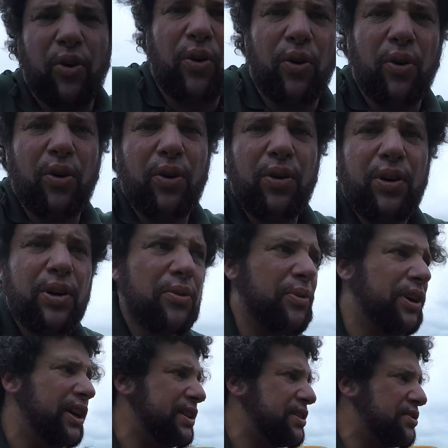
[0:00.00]
or
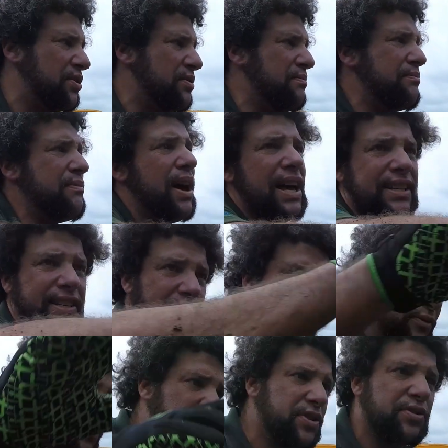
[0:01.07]
we need to do
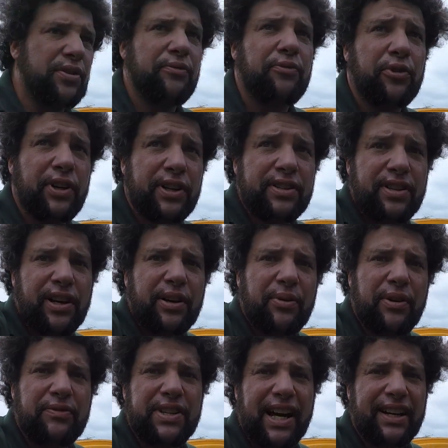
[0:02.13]
massive strip footings like
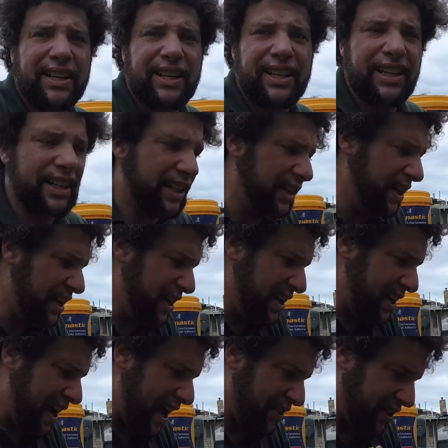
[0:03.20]
we've done here
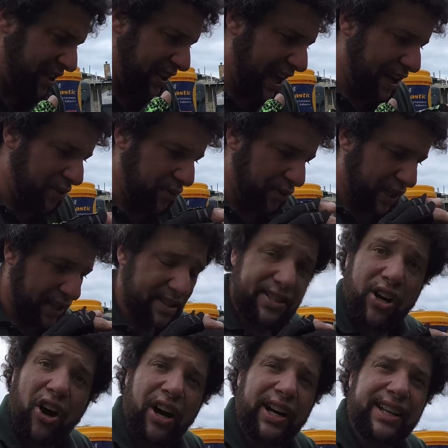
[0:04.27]
and then that all gets
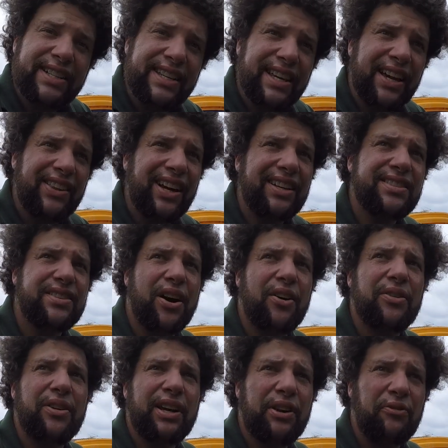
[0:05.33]
tied in together.
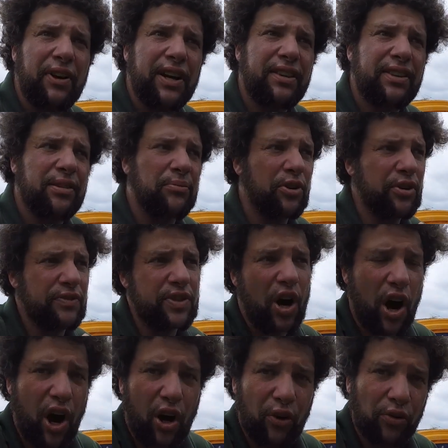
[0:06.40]
So if anything moves, the
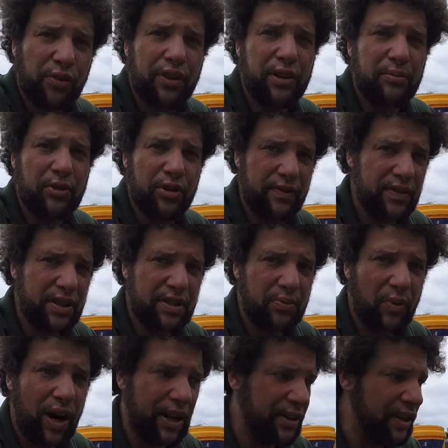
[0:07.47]
whole thing moves as
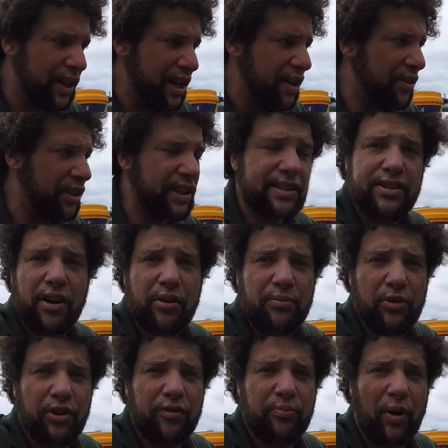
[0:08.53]
one. Things don't
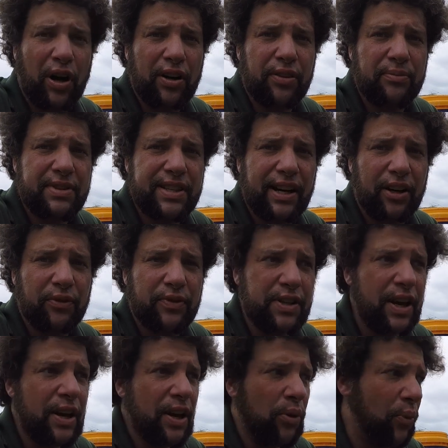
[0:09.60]
move by themselves.
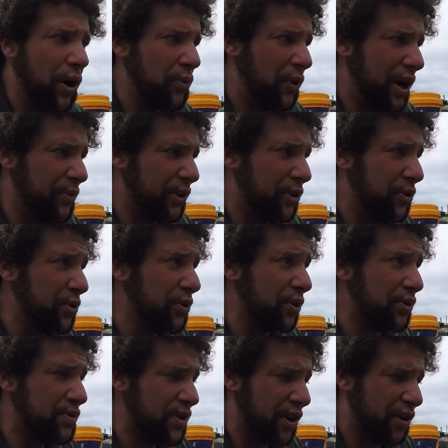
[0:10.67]
One way we could
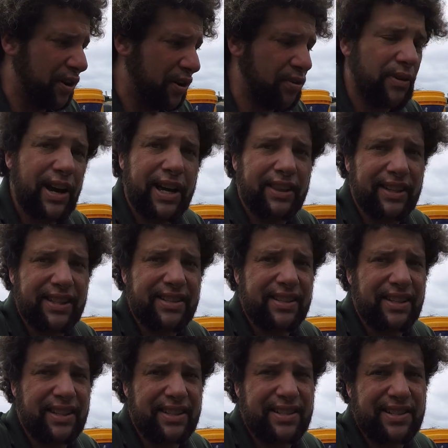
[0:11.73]
also go around this
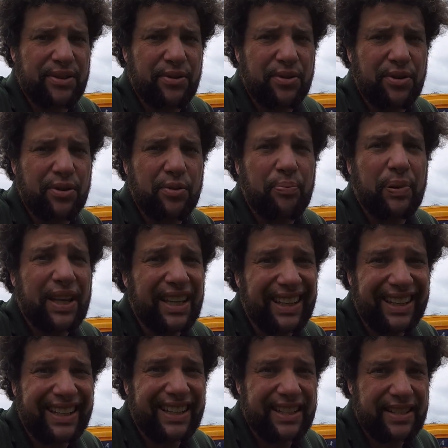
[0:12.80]
is to do
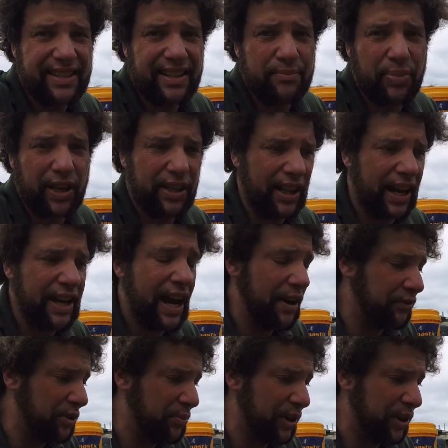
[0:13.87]
piers, but they'd have to